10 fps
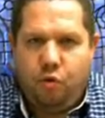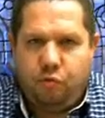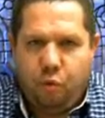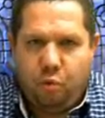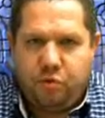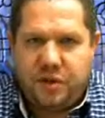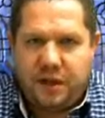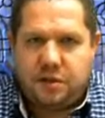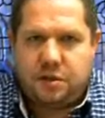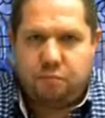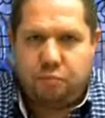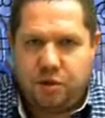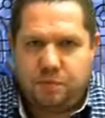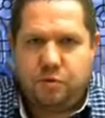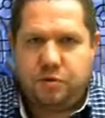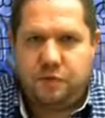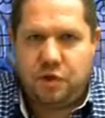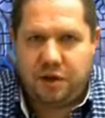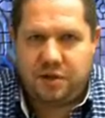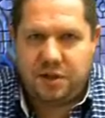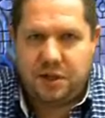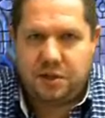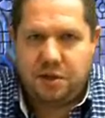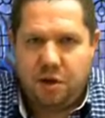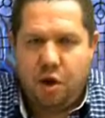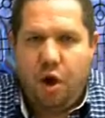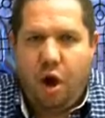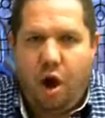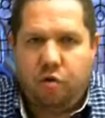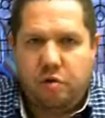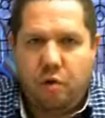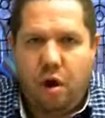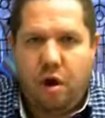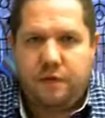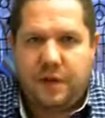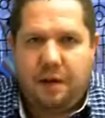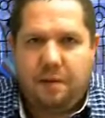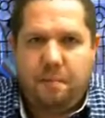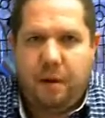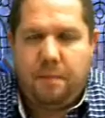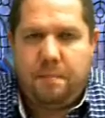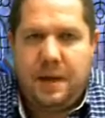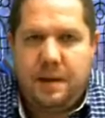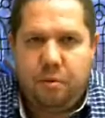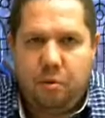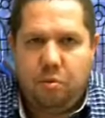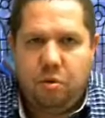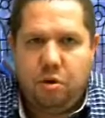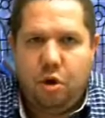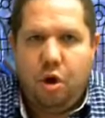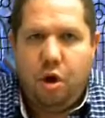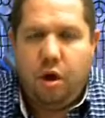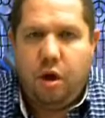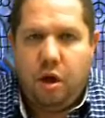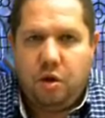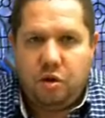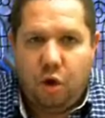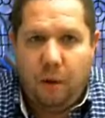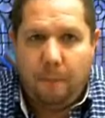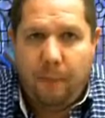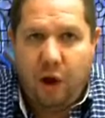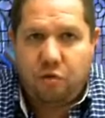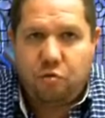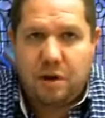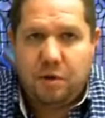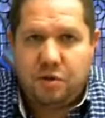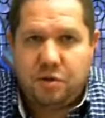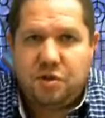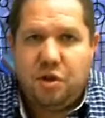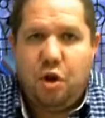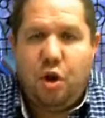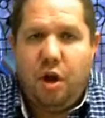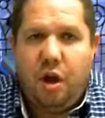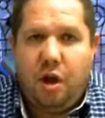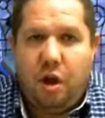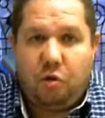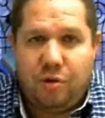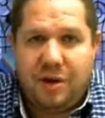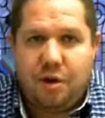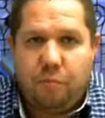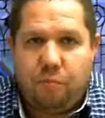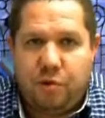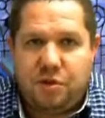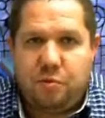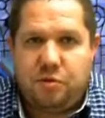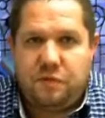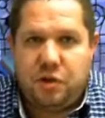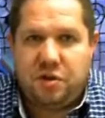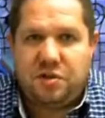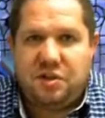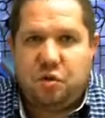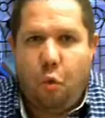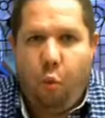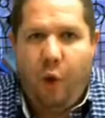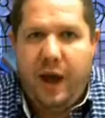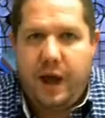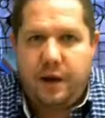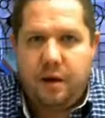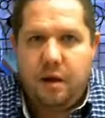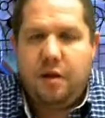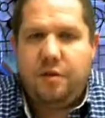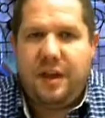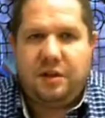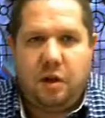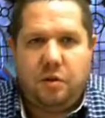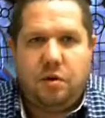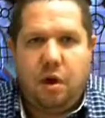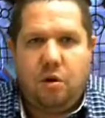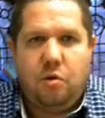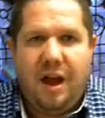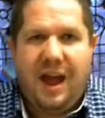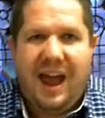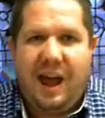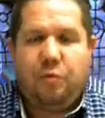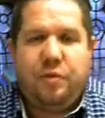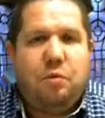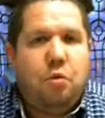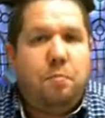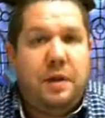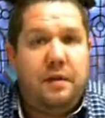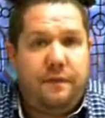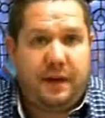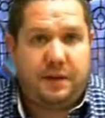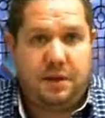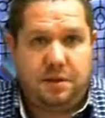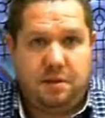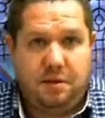Rawls thinks that principles of justice are arrived at by people, by agreements, agreeing on principles of justice when they don't know how they will be affected